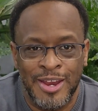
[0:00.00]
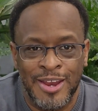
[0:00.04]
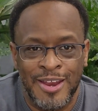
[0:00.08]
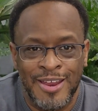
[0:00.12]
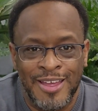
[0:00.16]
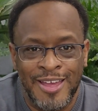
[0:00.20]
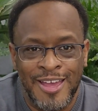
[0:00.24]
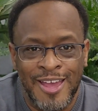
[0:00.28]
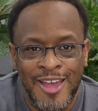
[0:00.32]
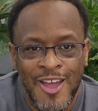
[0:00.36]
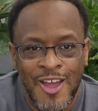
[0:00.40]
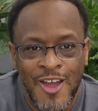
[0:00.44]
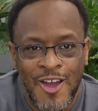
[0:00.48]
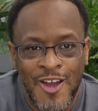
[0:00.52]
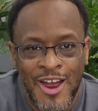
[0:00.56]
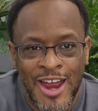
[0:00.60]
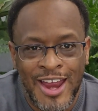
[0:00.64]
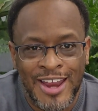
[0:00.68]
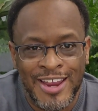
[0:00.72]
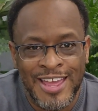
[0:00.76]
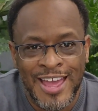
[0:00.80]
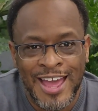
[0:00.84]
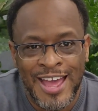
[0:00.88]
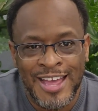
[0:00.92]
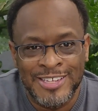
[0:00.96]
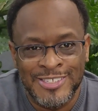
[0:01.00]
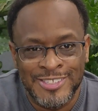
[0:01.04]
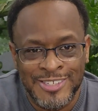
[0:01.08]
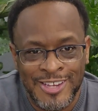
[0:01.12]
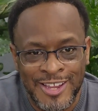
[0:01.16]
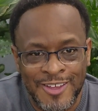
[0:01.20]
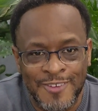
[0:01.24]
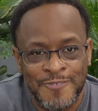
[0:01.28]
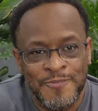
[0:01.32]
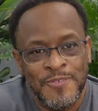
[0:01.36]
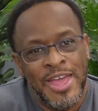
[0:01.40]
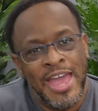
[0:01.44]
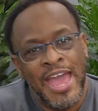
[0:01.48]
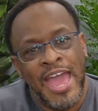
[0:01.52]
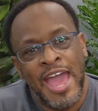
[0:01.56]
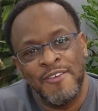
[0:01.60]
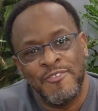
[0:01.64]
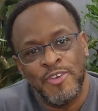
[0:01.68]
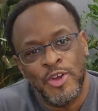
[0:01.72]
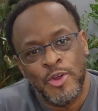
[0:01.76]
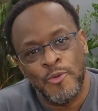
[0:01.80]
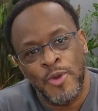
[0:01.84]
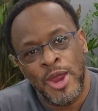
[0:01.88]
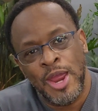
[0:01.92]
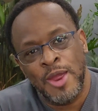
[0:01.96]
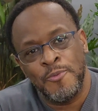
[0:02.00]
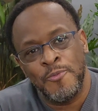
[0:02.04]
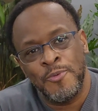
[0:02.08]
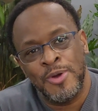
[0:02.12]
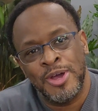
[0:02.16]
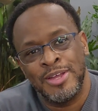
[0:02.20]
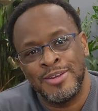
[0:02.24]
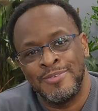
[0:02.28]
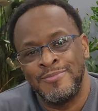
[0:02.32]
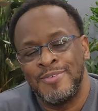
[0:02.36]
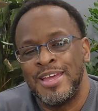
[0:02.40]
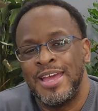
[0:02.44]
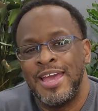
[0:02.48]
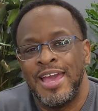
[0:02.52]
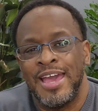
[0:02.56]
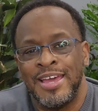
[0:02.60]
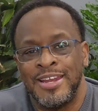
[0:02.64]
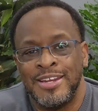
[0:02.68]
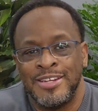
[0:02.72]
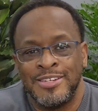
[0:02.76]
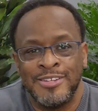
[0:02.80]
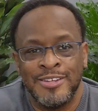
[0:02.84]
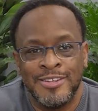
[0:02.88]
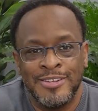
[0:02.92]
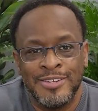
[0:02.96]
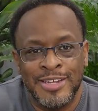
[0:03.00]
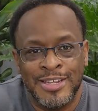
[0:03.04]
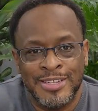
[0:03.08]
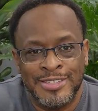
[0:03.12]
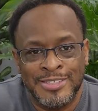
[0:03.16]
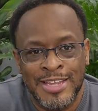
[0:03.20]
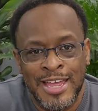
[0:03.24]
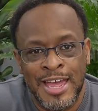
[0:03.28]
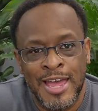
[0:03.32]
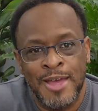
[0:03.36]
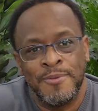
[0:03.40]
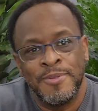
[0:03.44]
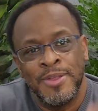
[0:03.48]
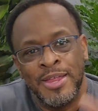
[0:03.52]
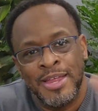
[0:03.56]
All right, guys, look, have a great one. And until next time,